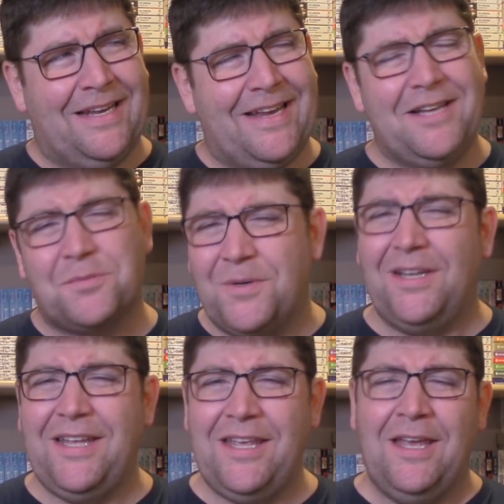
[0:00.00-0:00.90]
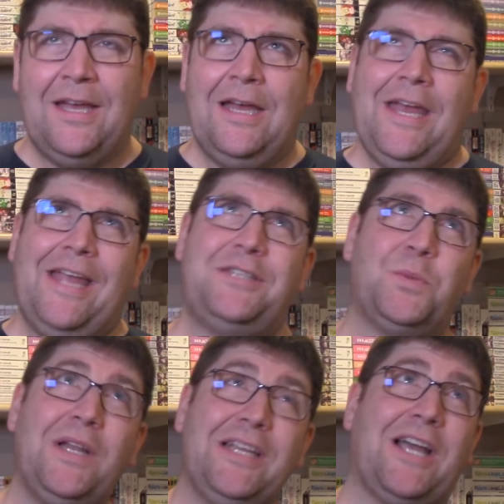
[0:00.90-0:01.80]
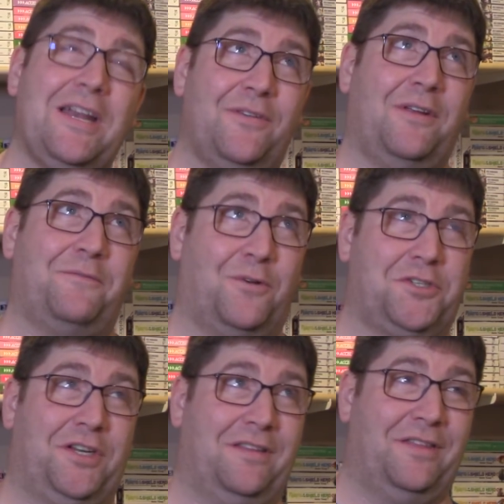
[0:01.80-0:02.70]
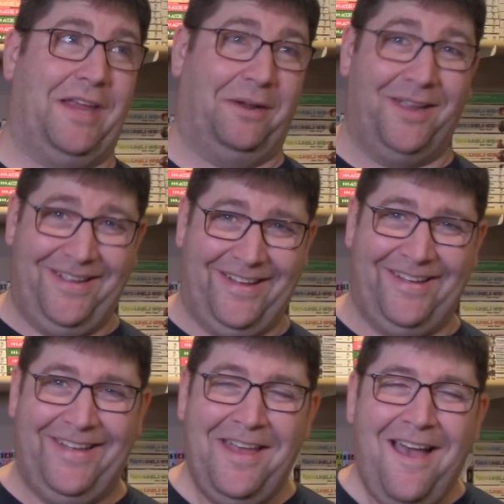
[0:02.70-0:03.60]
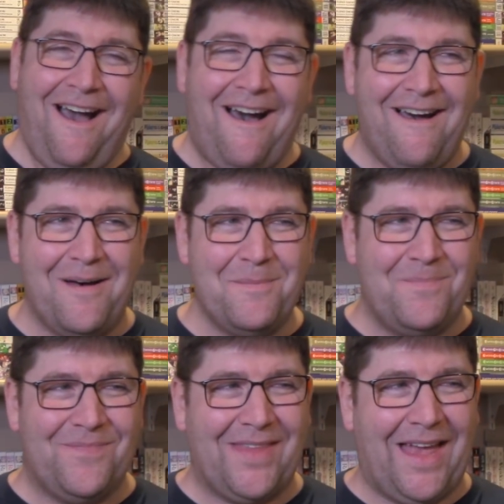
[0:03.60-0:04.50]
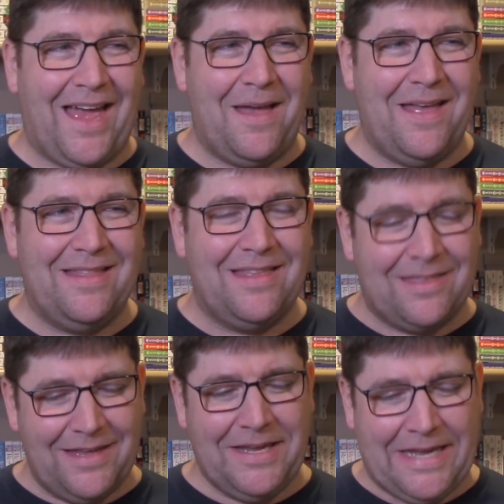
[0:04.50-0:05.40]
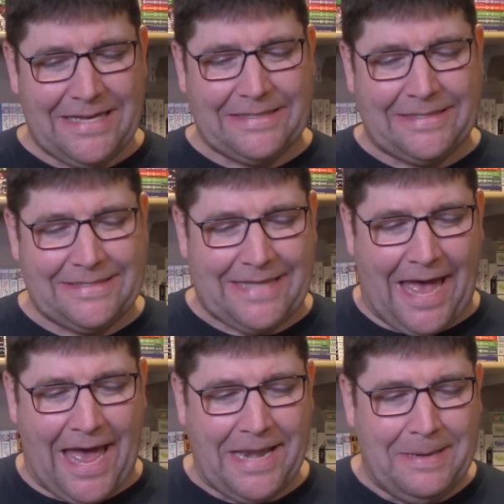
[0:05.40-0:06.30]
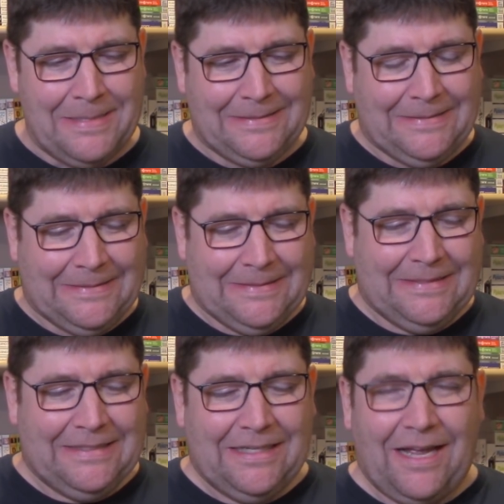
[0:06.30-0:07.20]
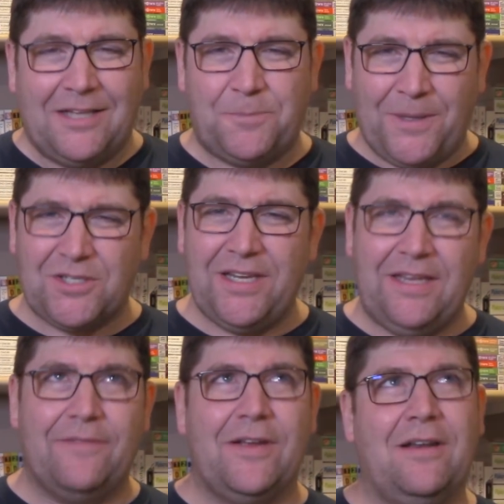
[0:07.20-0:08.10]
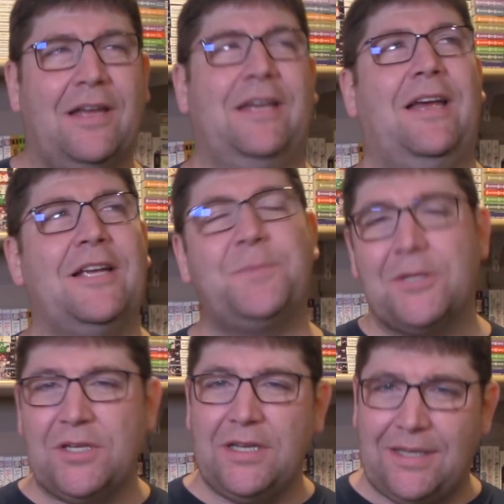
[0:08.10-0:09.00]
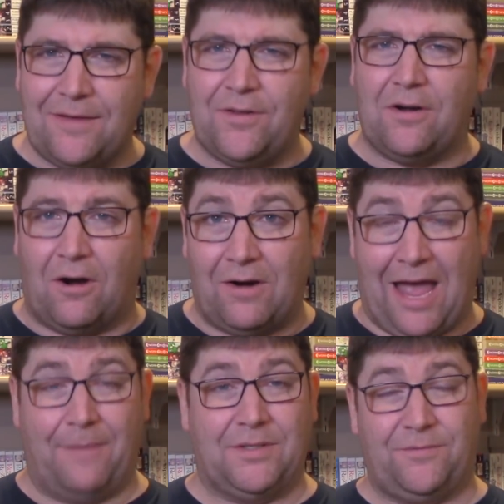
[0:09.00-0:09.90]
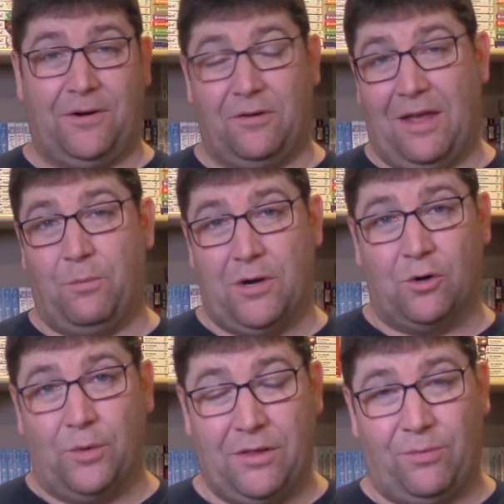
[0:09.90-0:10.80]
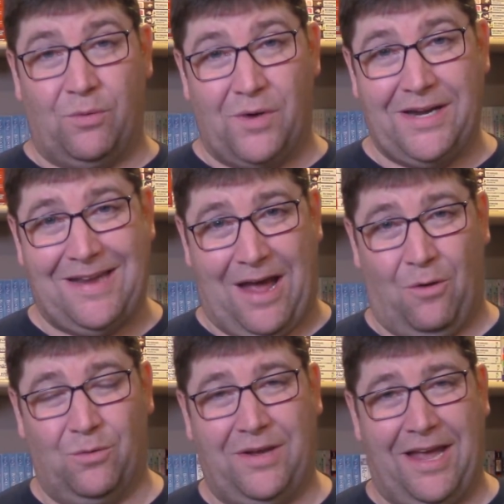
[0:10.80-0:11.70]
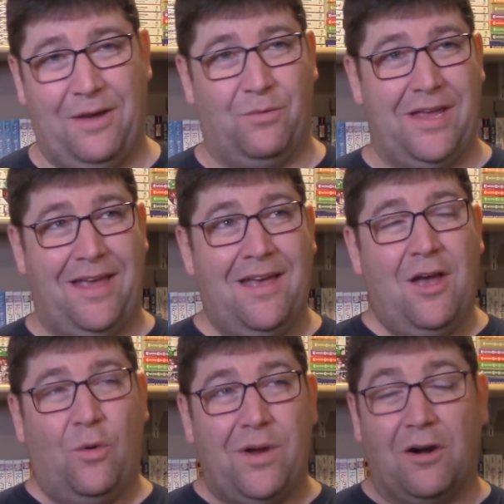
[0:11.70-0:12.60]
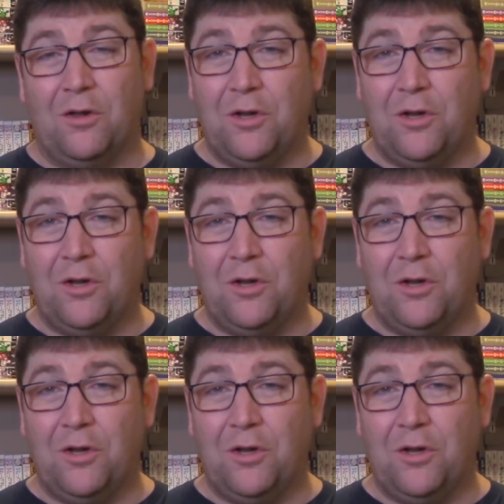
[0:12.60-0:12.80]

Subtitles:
It's really kind of an unfortunate thing. The thing is that especially given our atmosphere that we are going through right now, okay? We are